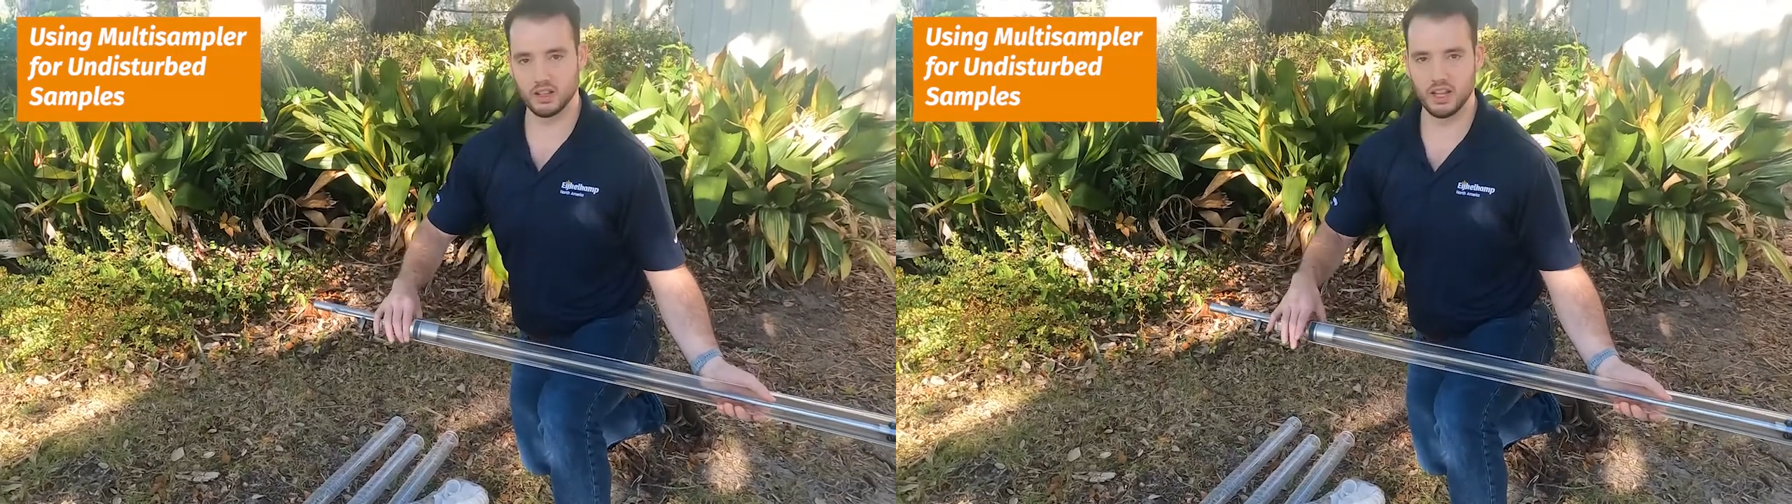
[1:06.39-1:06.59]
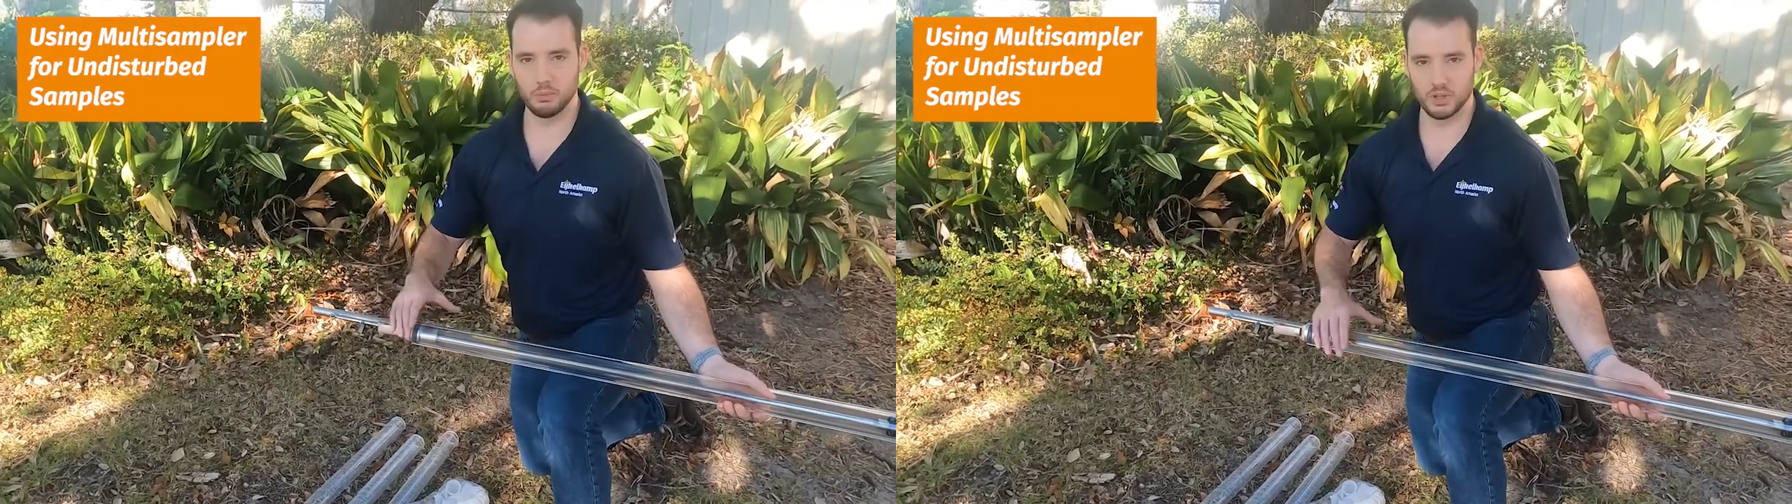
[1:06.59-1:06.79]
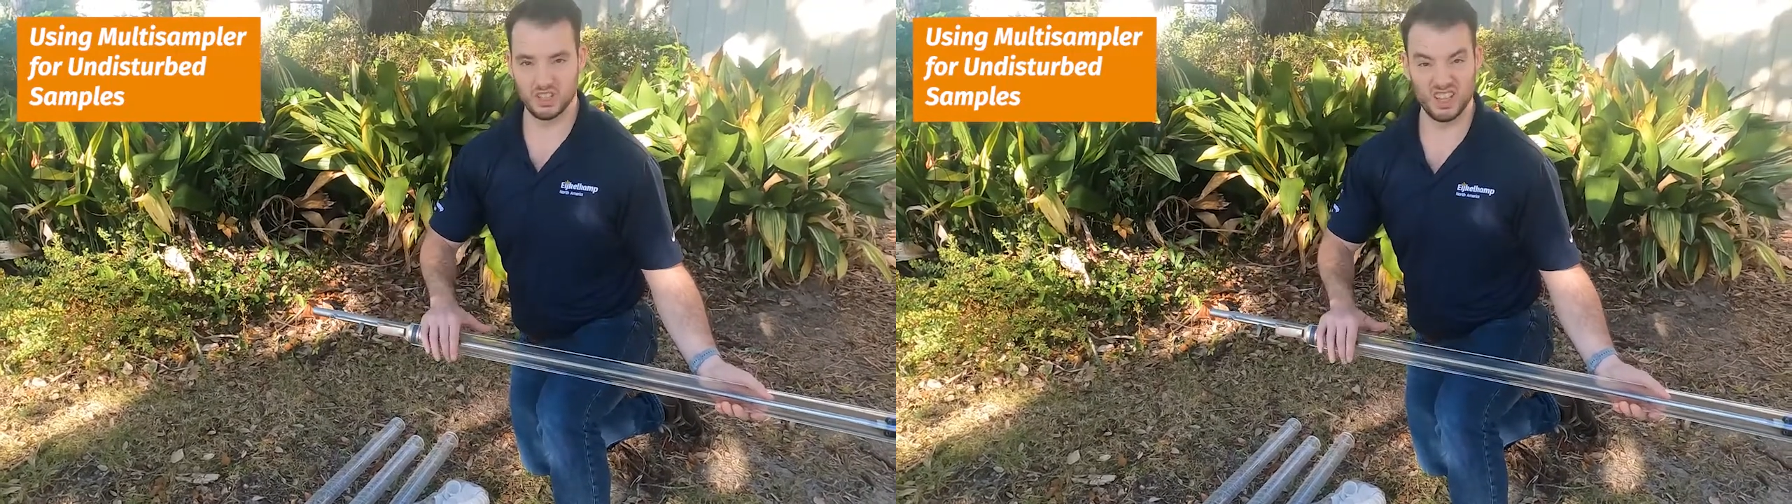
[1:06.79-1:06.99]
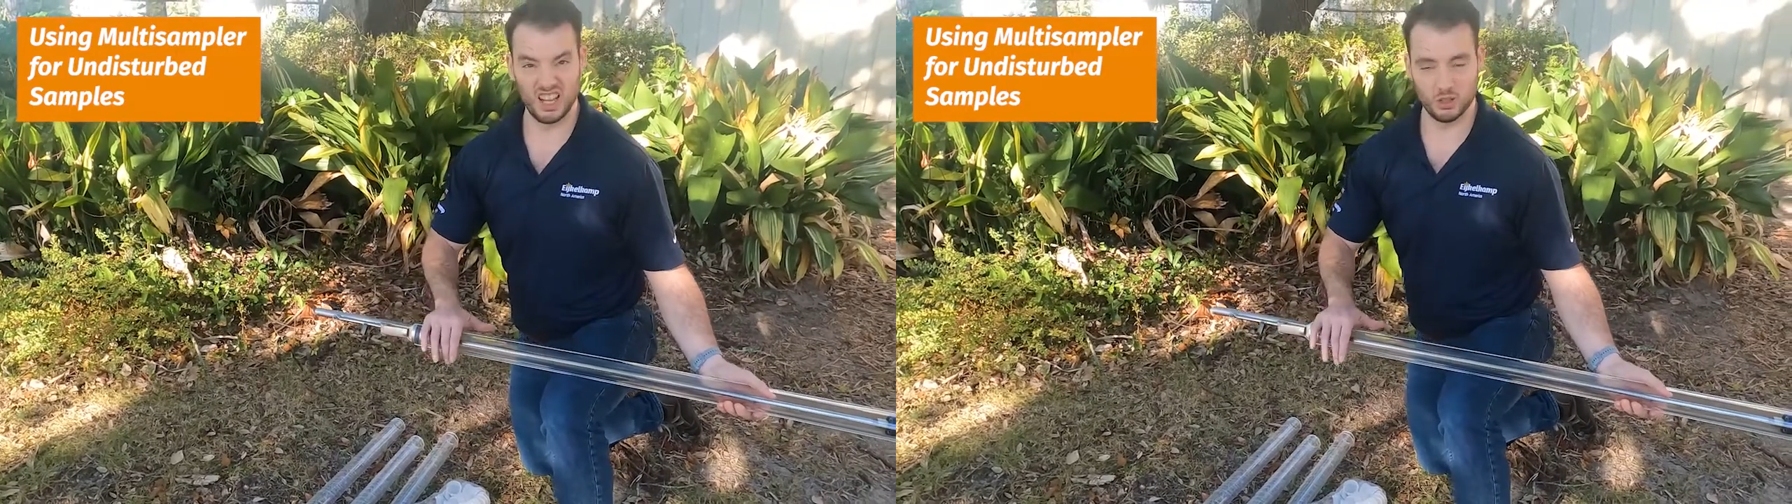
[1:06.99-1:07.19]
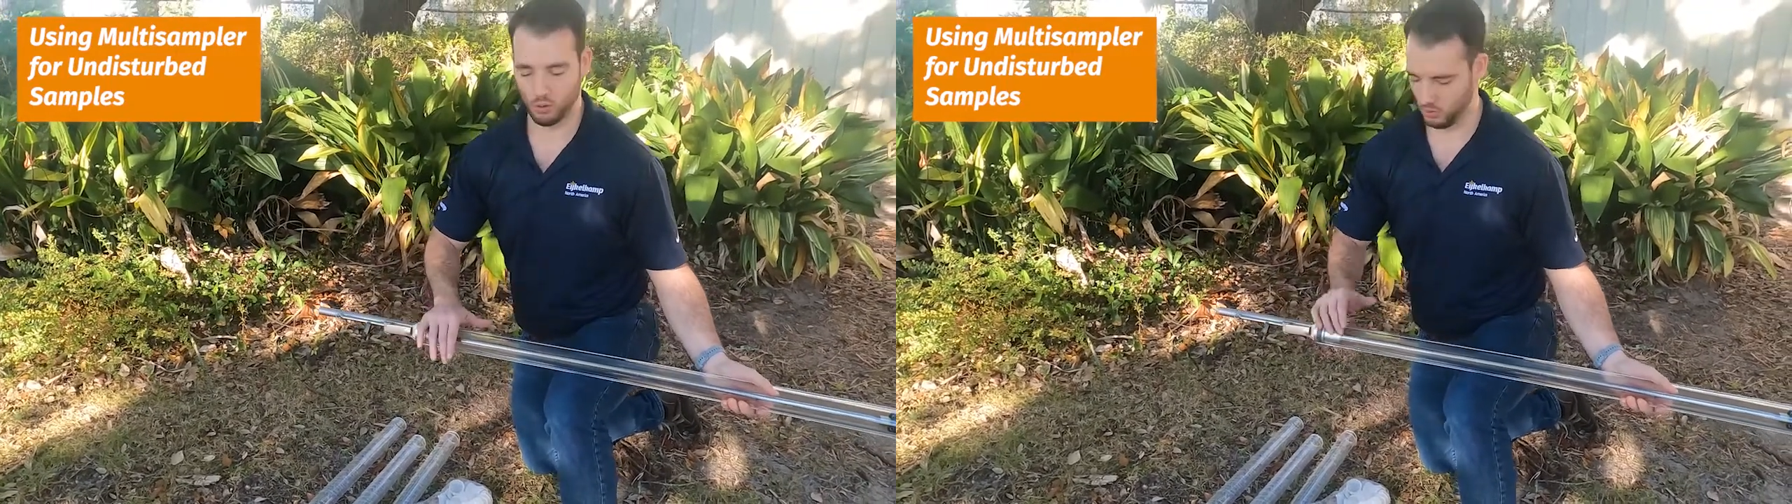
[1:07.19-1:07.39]
clamp,
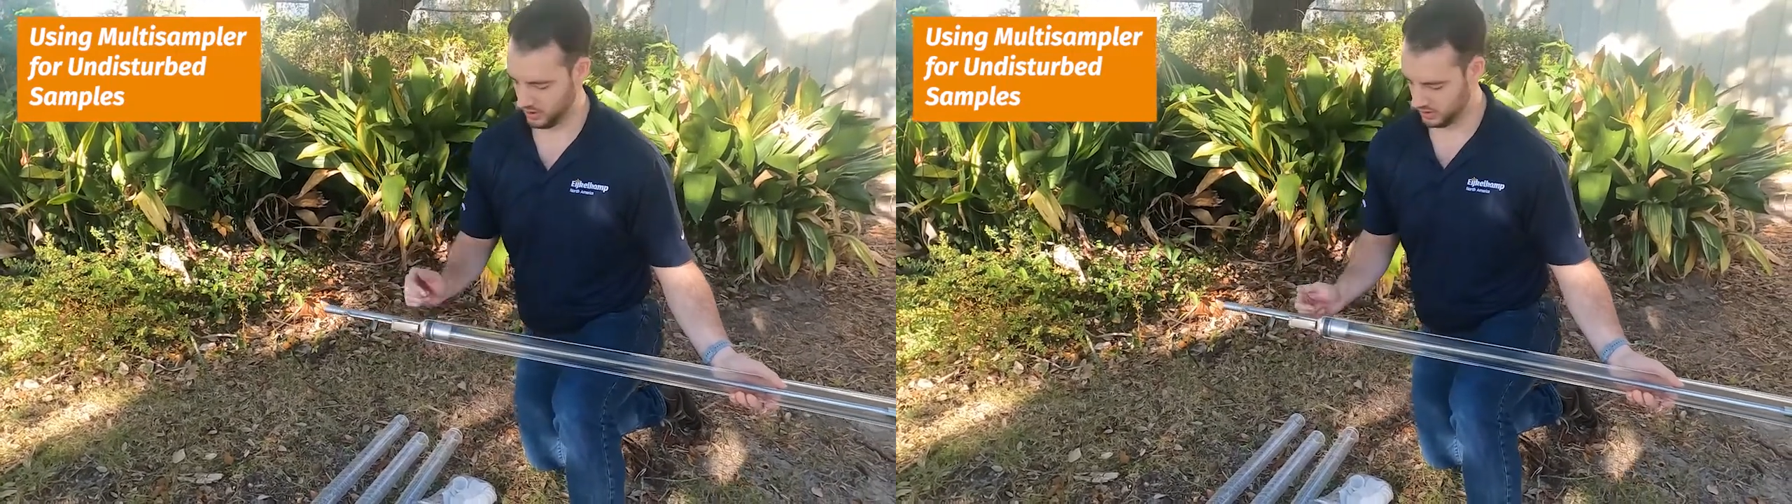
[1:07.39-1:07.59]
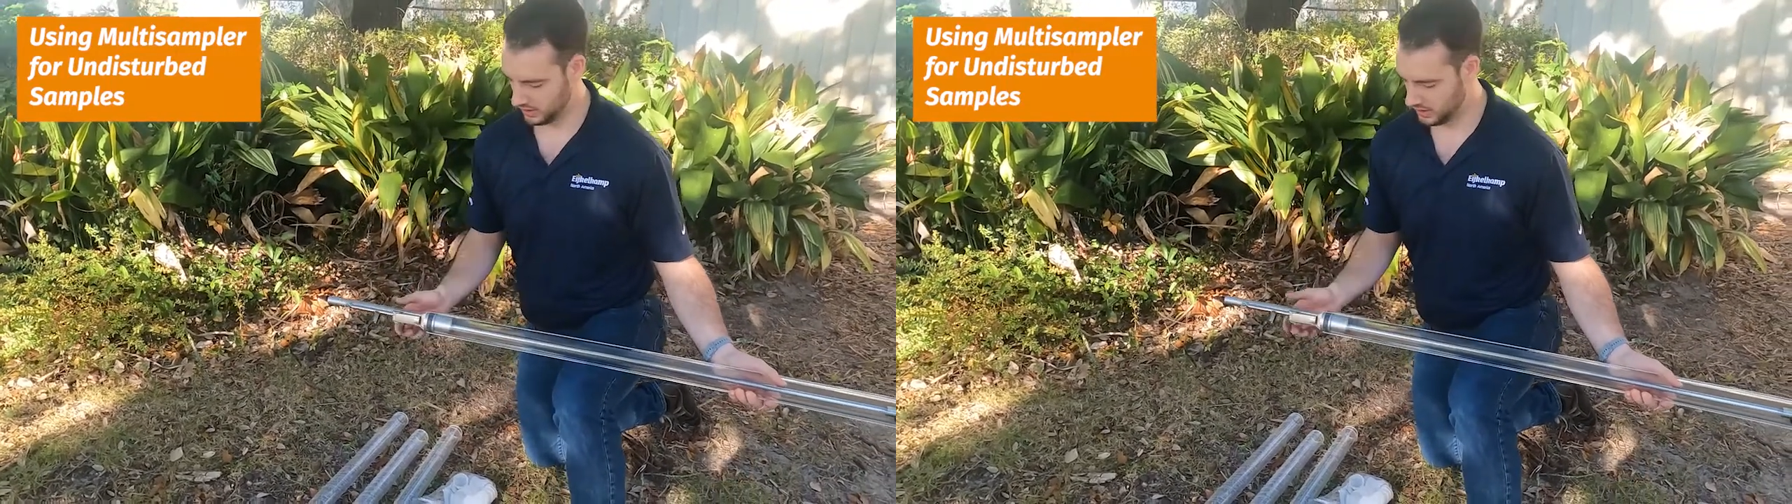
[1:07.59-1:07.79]
that torque.